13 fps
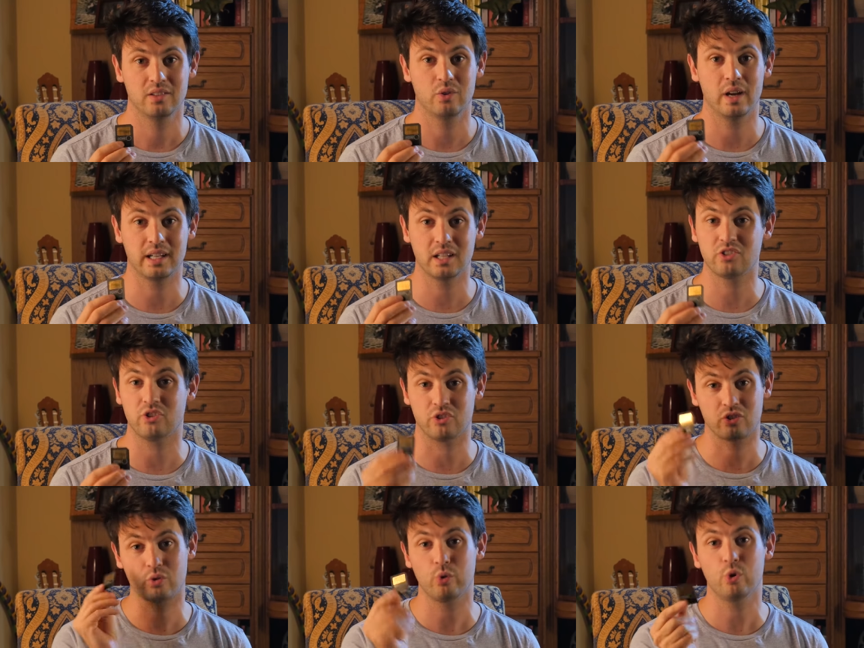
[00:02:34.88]
so I guess you're
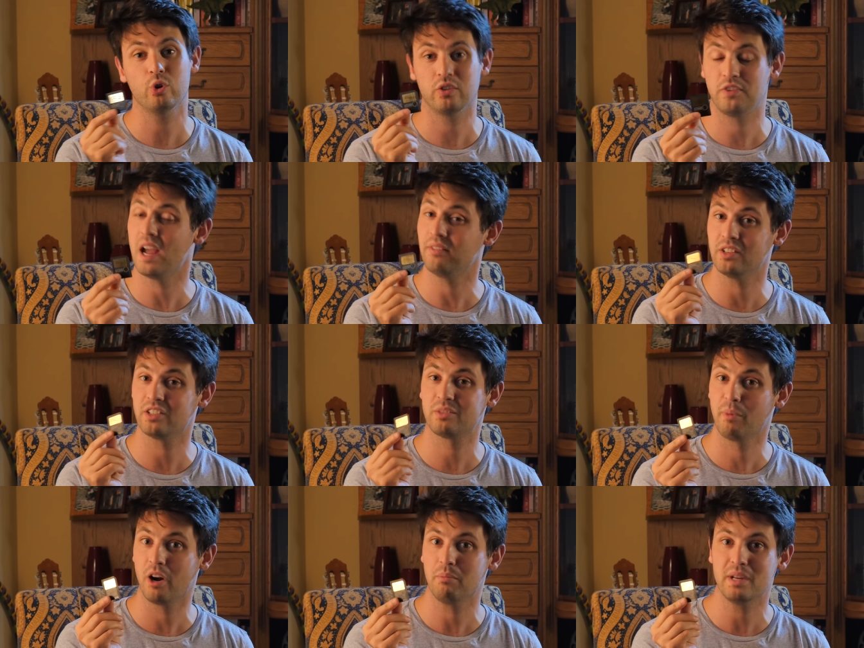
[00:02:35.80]
screwed if you have this
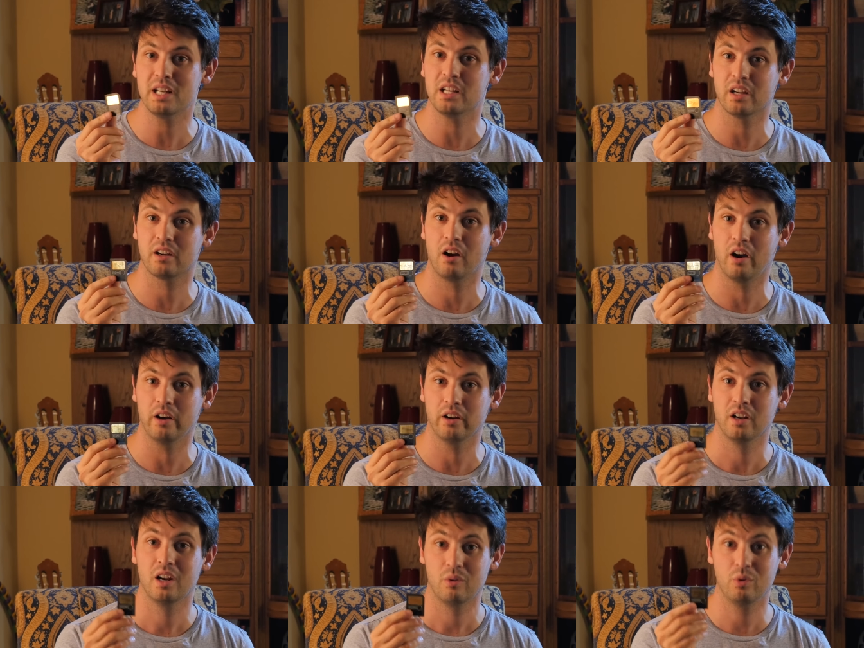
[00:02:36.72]
smart media
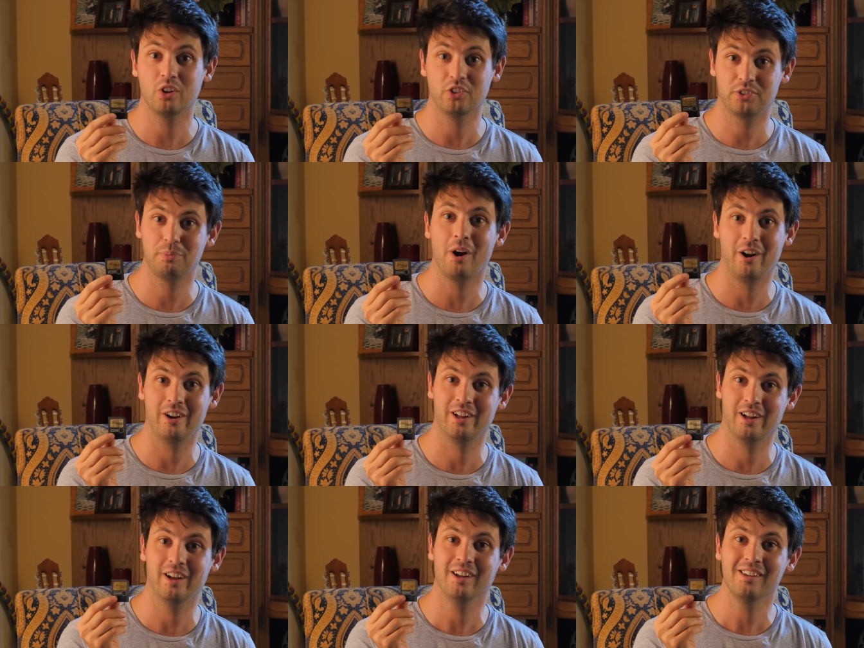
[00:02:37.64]
card. Real smart,
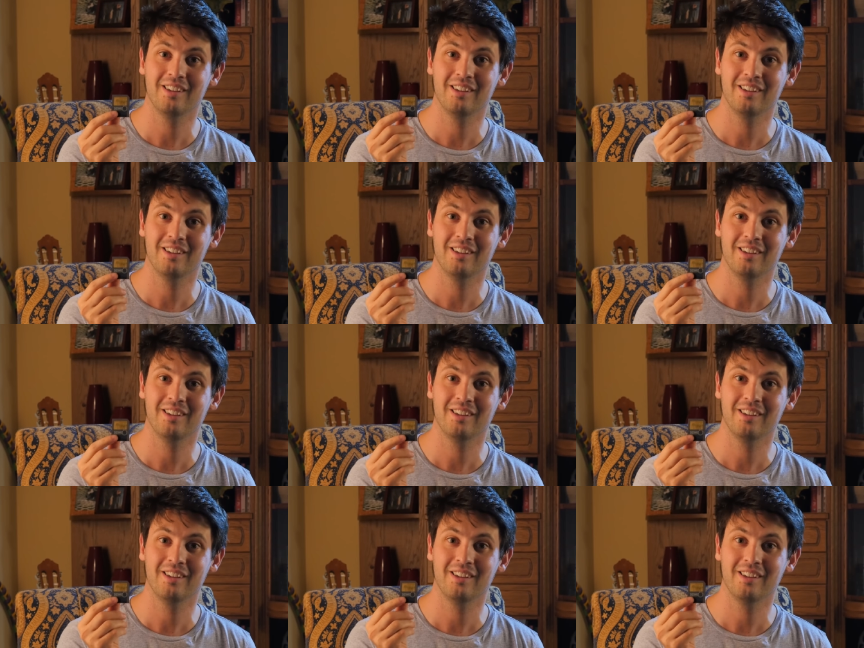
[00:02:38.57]
huh?